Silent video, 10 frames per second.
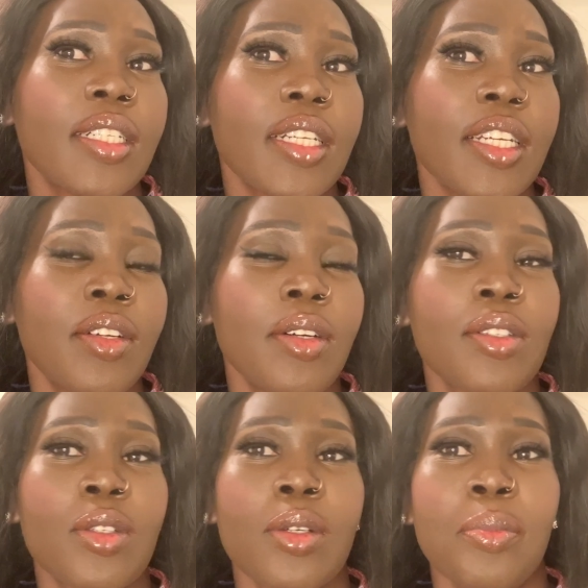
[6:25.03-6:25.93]
It
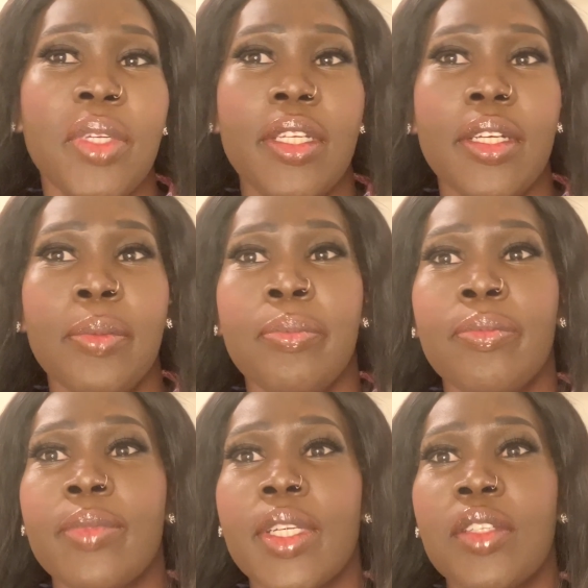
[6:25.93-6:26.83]
also medium,
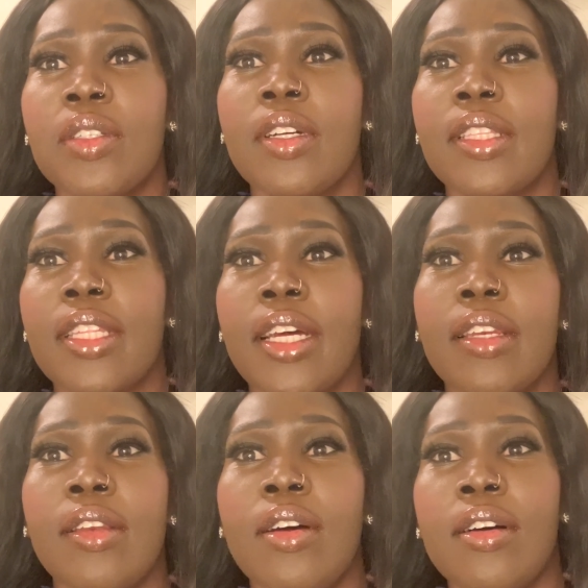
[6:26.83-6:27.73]
it's not that
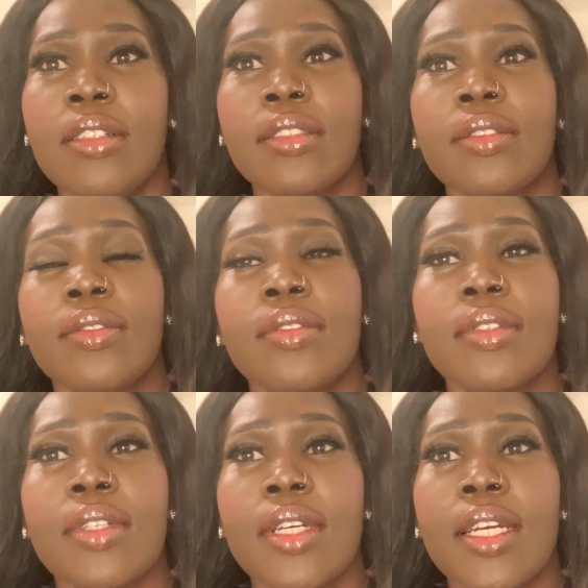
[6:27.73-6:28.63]
long,
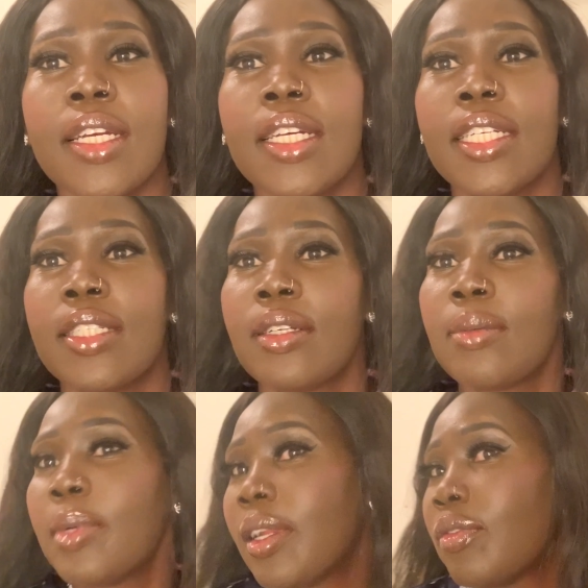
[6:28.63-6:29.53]
it's not
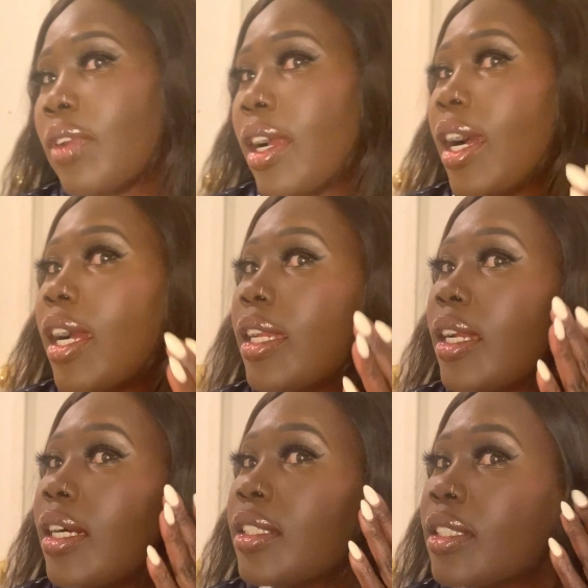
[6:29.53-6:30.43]
butterfly
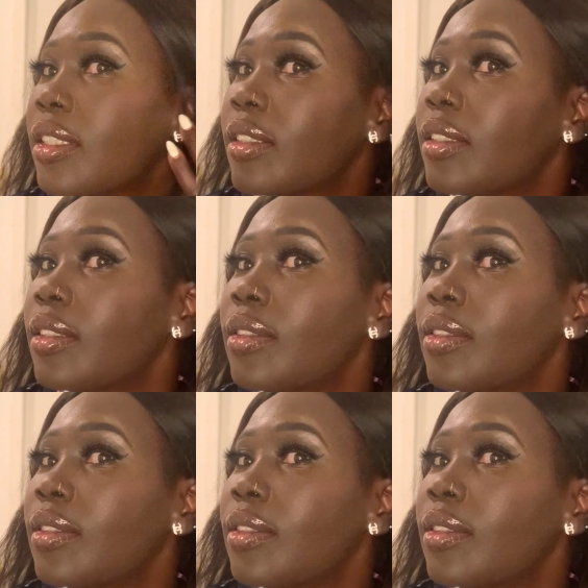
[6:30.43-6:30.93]
eyelashes.